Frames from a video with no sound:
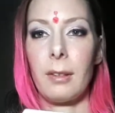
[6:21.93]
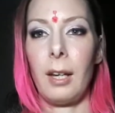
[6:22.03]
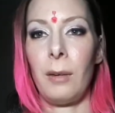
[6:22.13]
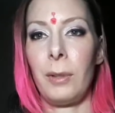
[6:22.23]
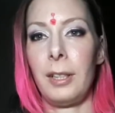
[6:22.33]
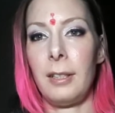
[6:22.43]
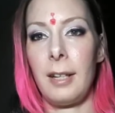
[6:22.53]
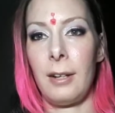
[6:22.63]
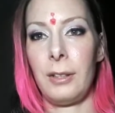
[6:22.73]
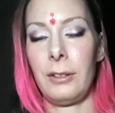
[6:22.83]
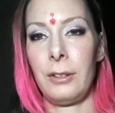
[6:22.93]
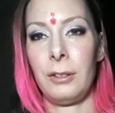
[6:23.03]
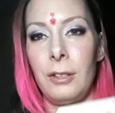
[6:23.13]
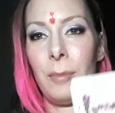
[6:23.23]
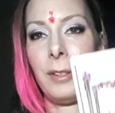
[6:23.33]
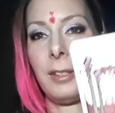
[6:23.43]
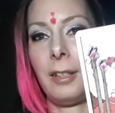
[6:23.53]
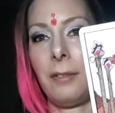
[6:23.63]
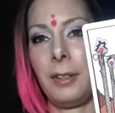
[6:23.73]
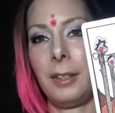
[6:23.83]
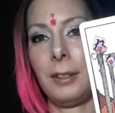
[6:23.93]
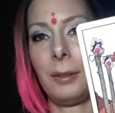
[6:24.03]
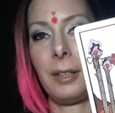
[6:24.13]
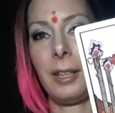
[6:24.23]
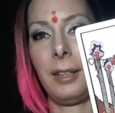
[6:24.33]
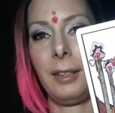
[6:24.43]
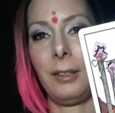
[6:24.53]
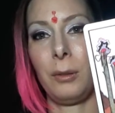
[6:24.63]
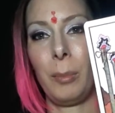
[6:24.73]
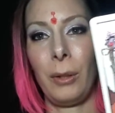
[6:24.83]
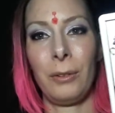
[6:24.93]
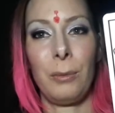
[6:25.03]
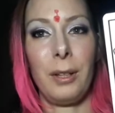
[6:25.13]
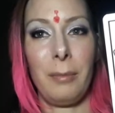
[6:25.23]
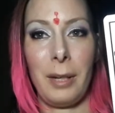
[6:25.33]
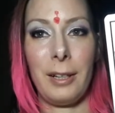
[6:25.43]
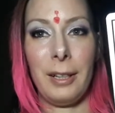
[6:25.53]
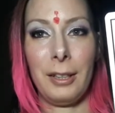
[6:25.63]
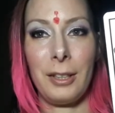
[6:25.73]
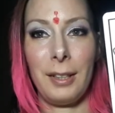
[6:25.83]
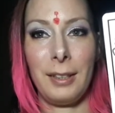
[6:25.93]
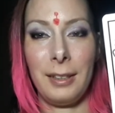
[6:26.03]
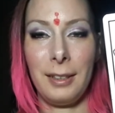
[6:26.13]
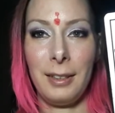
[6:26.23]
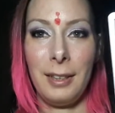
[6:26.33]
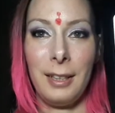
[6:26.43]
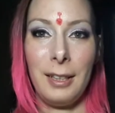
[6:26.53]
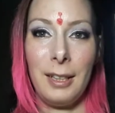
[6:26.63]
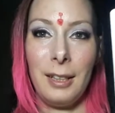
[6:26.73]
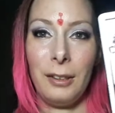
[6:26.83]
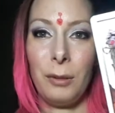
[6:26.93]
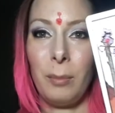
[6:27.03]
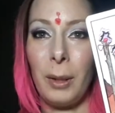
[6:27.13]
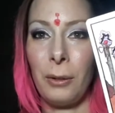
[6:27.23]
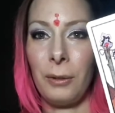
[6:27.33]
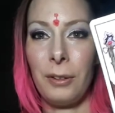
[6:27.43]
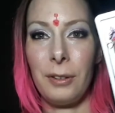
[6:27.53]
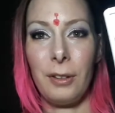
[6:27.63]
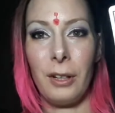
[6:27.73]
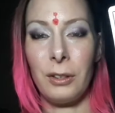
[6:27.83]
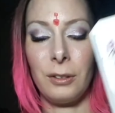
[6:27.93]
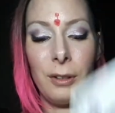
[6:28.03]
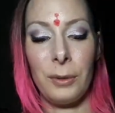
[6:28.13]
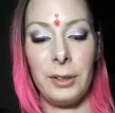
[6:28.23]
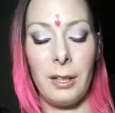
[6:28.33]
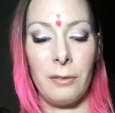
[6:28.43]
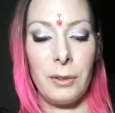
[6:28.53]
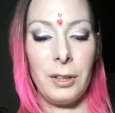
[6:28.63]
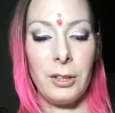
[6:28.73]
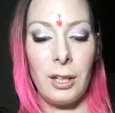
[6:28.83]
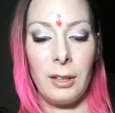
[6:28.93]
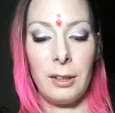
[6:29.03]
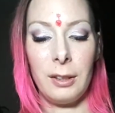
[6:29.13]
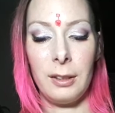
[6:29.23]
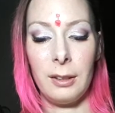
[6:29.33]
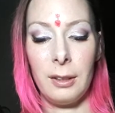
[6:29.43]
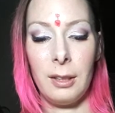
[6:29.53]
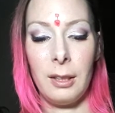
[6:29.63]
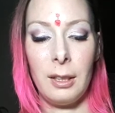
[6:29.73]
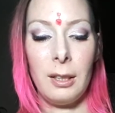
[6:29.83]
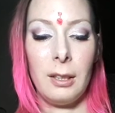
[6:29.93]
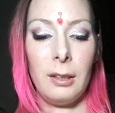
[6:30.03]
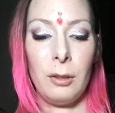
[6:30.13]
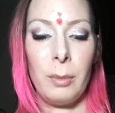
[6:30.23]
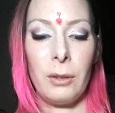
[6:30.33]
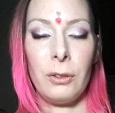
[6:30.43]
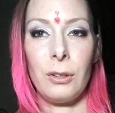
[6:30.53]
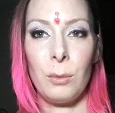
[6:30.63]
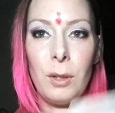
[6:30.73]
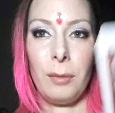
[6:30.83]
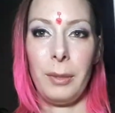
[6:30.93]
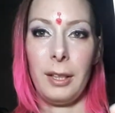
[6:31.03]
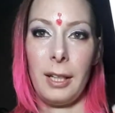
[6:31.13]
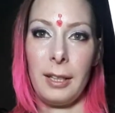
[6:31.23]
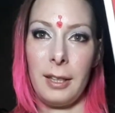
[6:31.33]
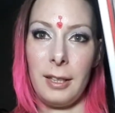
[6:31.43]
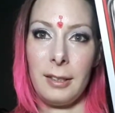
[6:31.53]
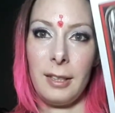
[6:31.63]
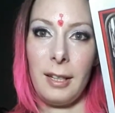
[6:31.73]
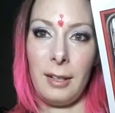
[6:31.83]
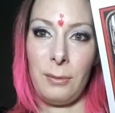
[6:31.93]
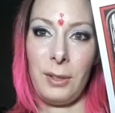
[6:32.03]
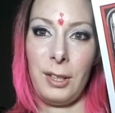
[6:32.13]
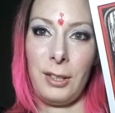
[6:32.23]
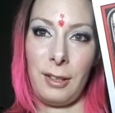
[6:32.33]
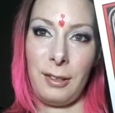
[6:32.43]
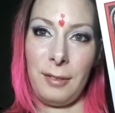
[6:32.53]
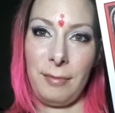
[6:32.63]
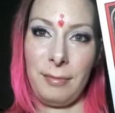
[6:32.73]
I wouldn't doubt it. There's so much love here, okay? You both want to marry each other. You both are so in love with each other. You both just want to be like this again with each other.